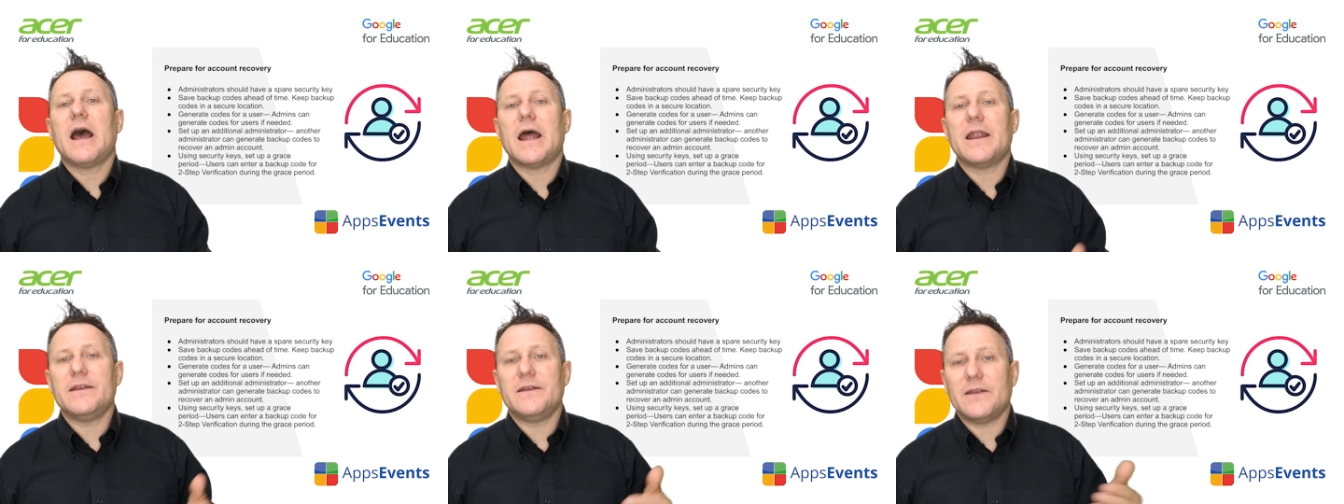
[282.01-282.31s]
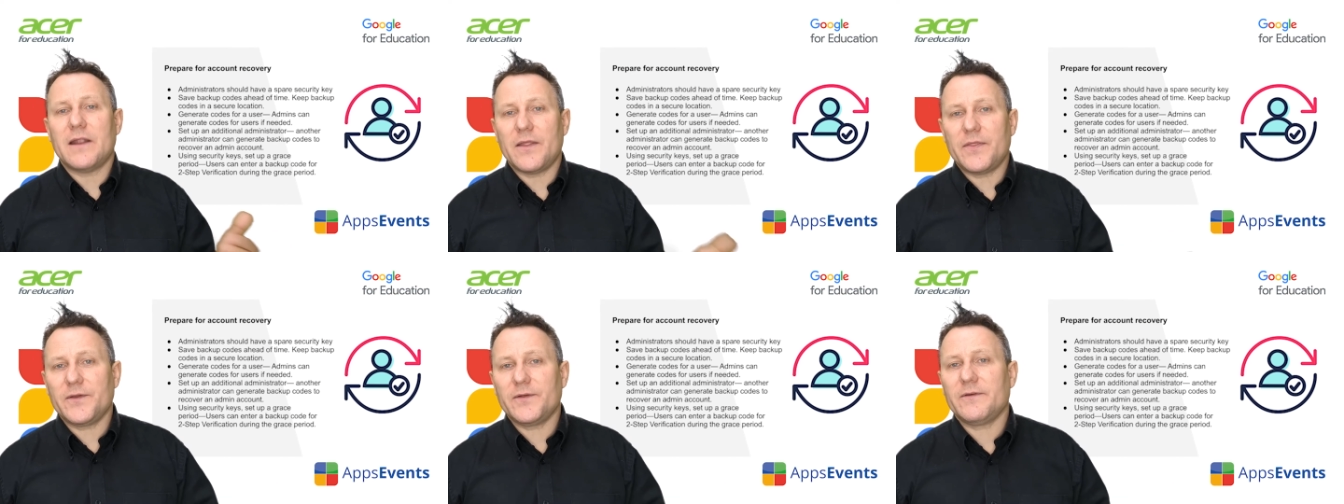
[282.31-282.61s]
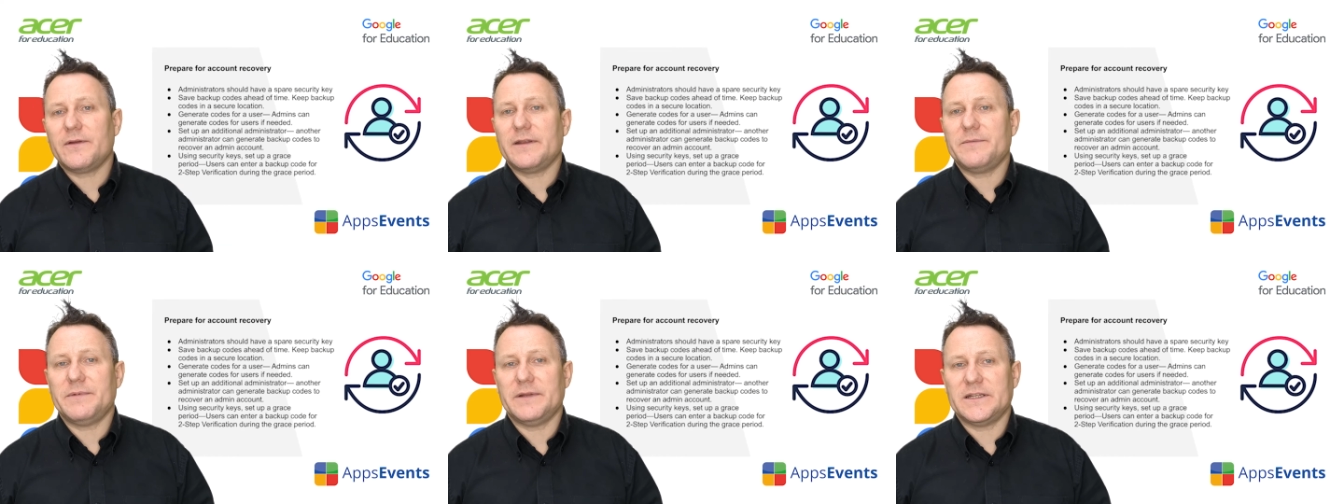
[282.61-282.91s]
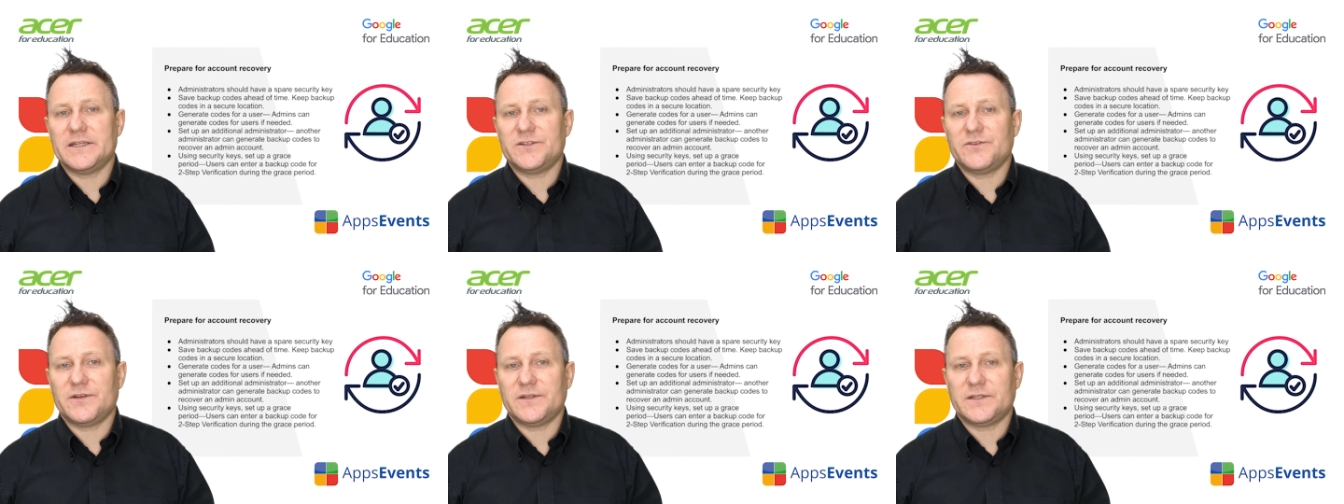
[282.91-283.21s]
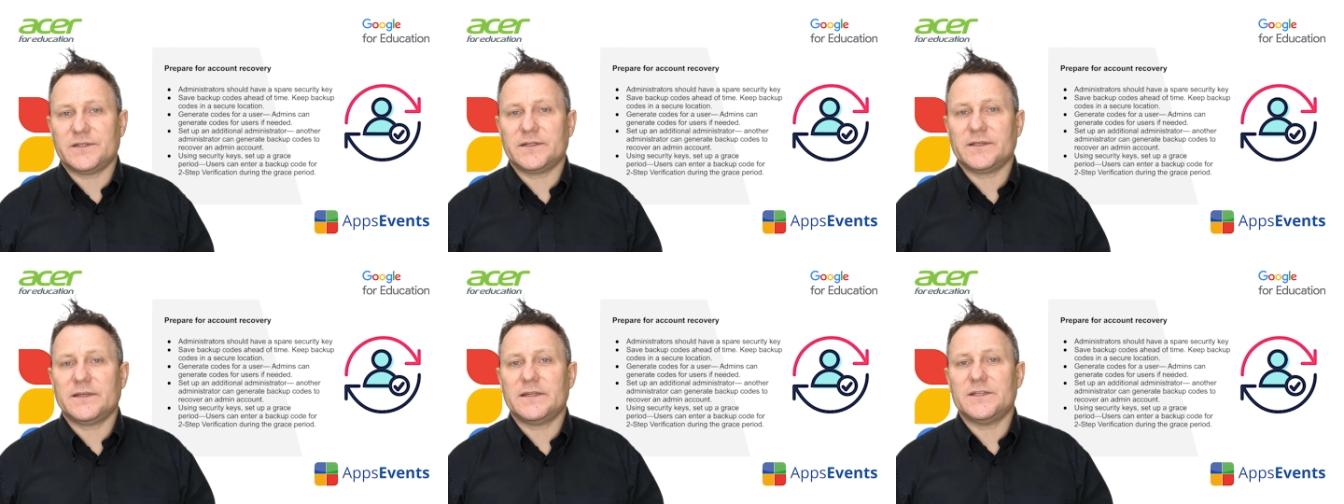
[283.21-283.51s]
another
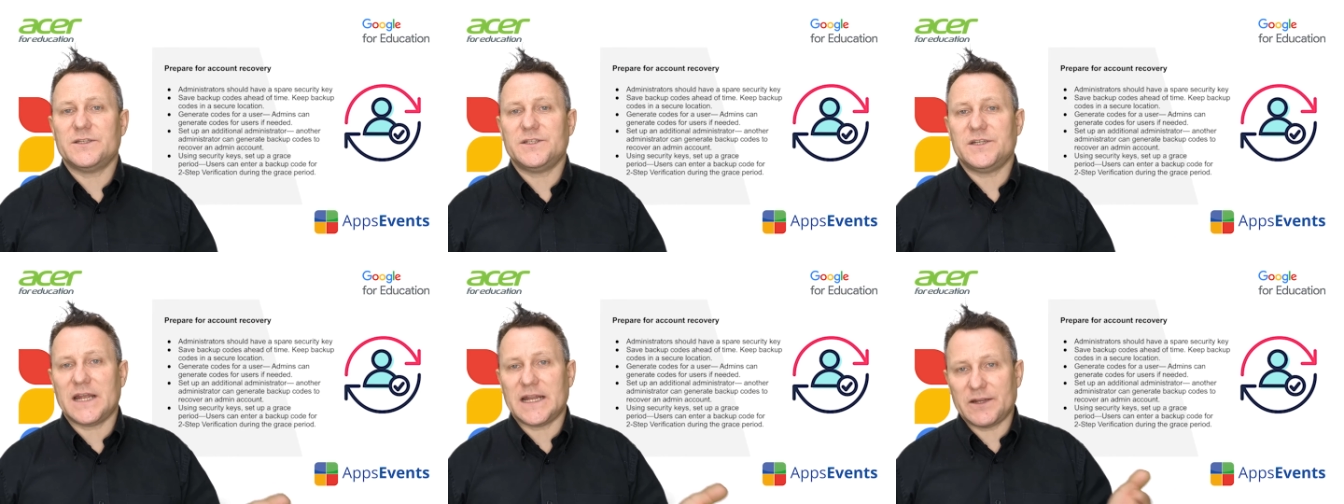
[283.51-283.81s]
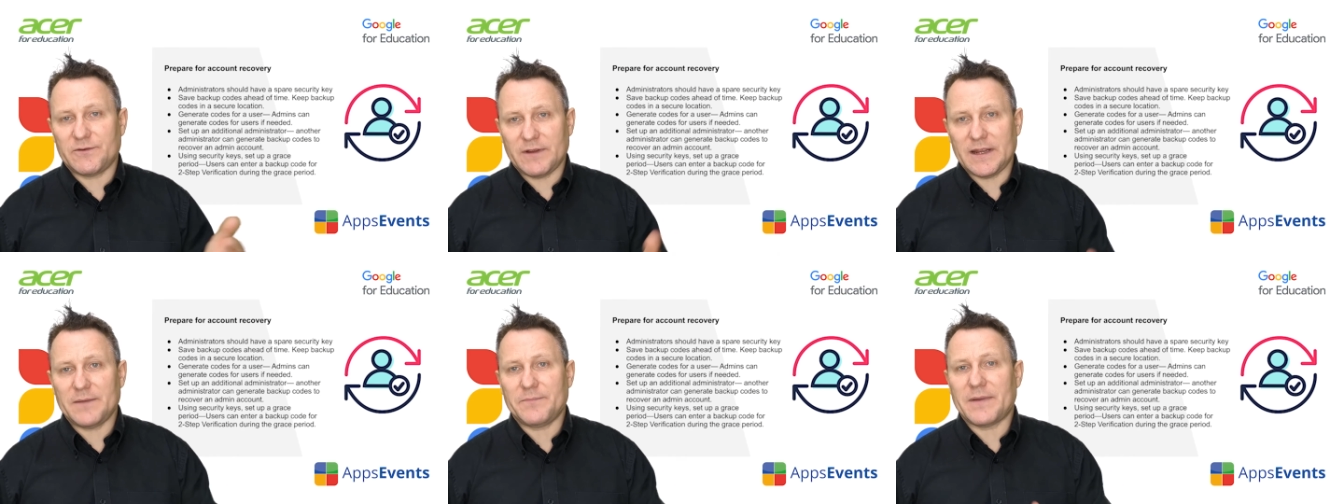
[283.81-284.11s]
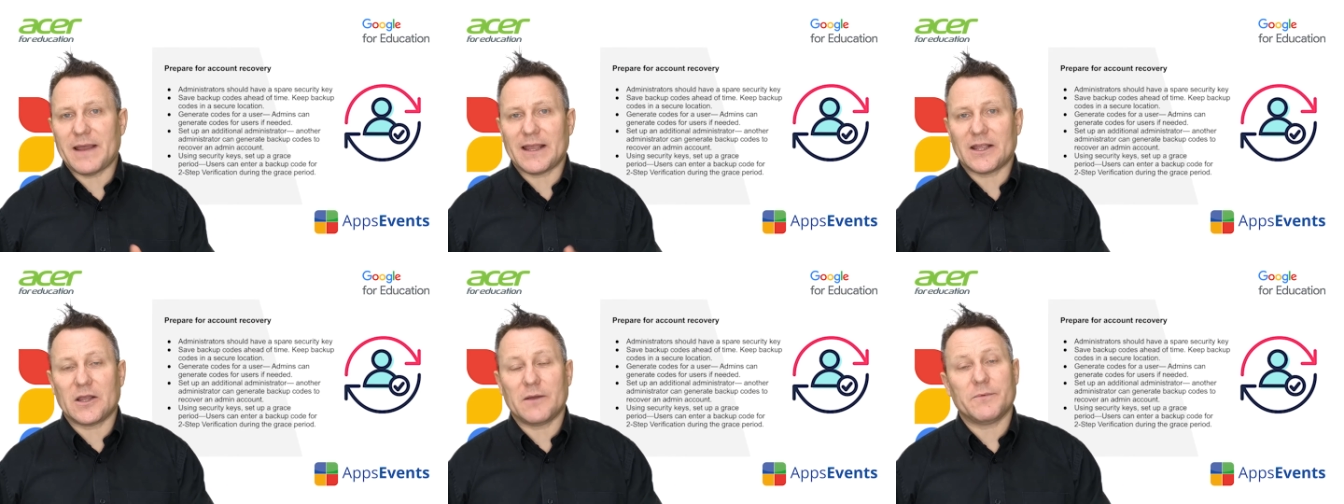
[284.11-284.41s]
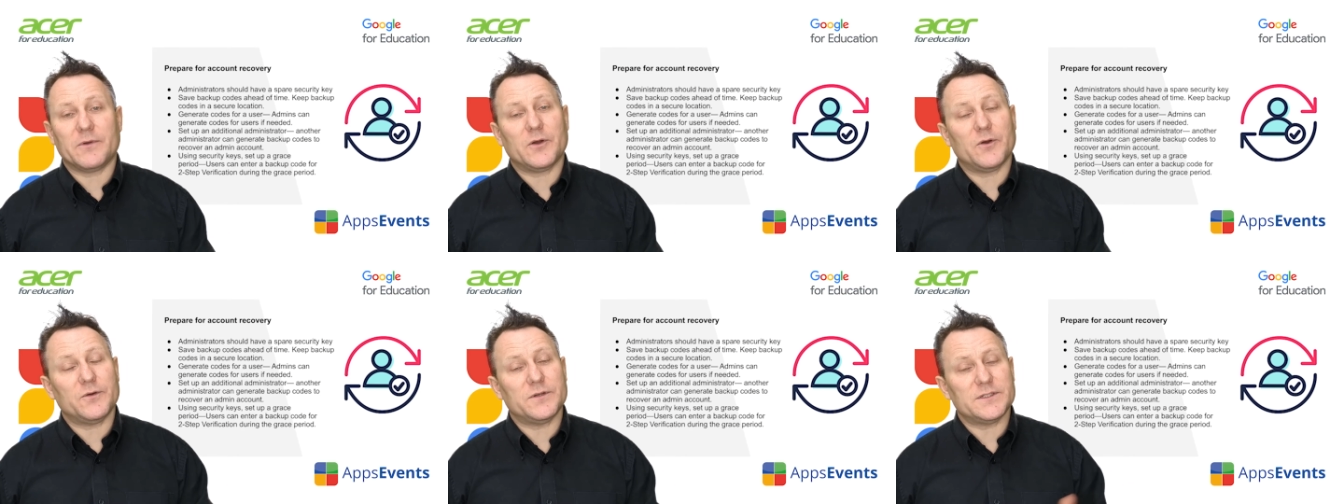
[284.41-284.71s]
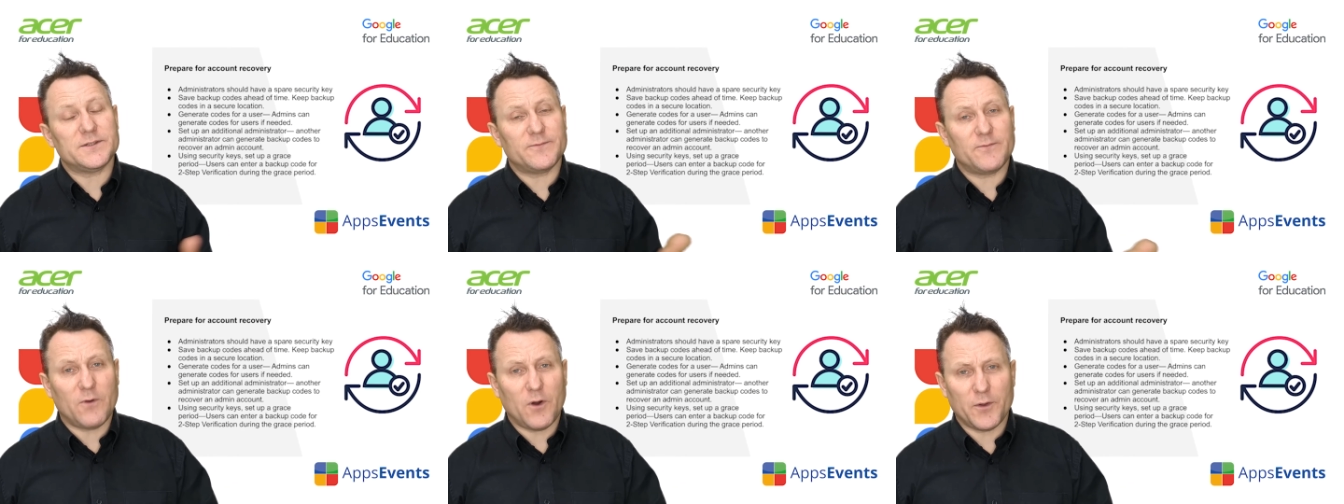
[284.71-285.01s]
administrator can generate backup
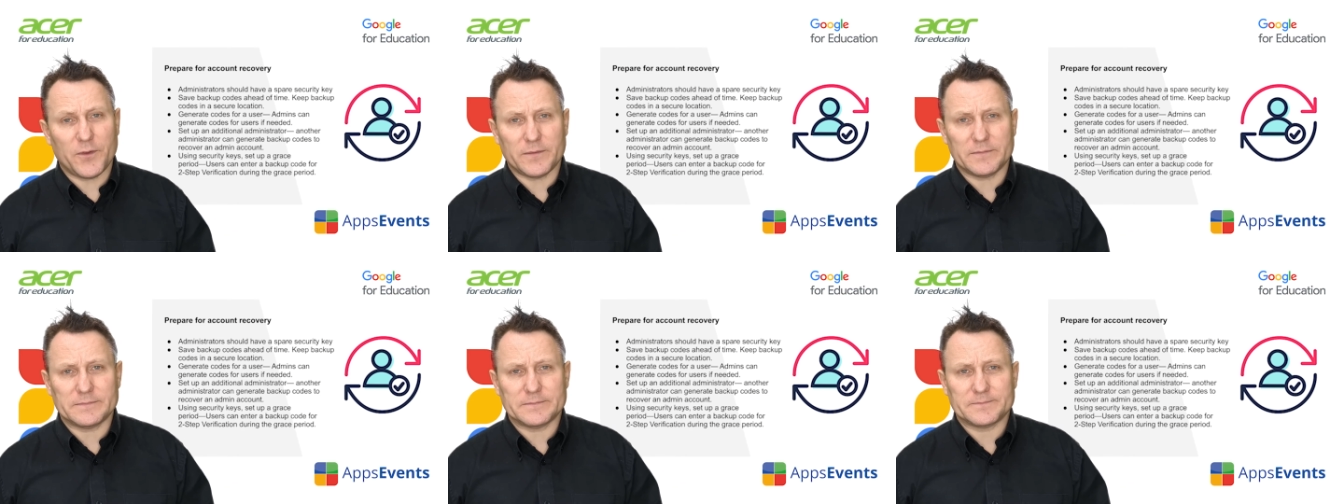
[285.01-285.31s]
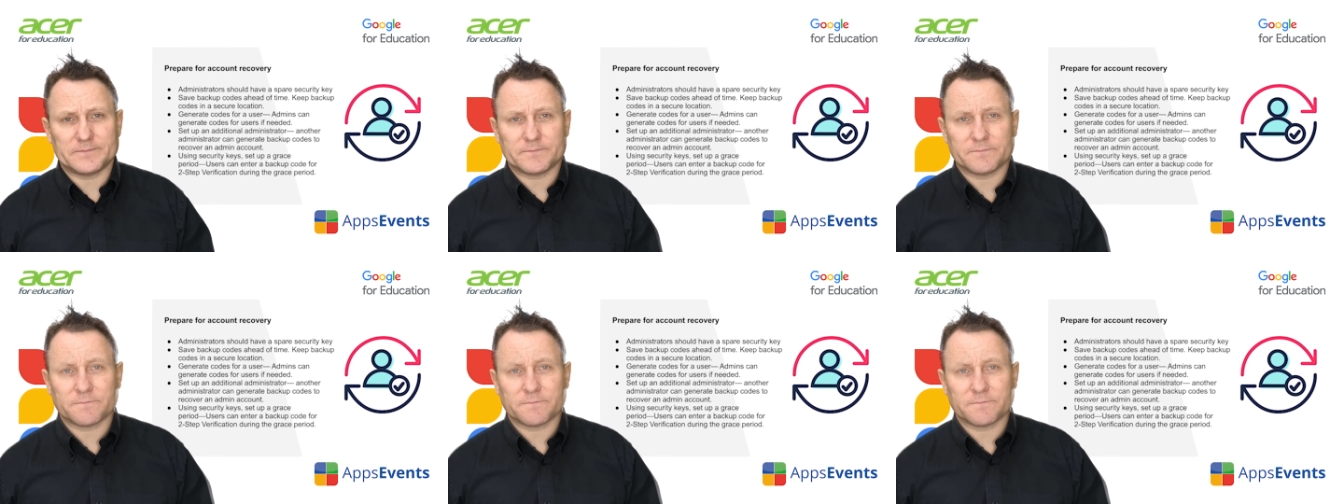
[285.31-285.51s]
codes for them.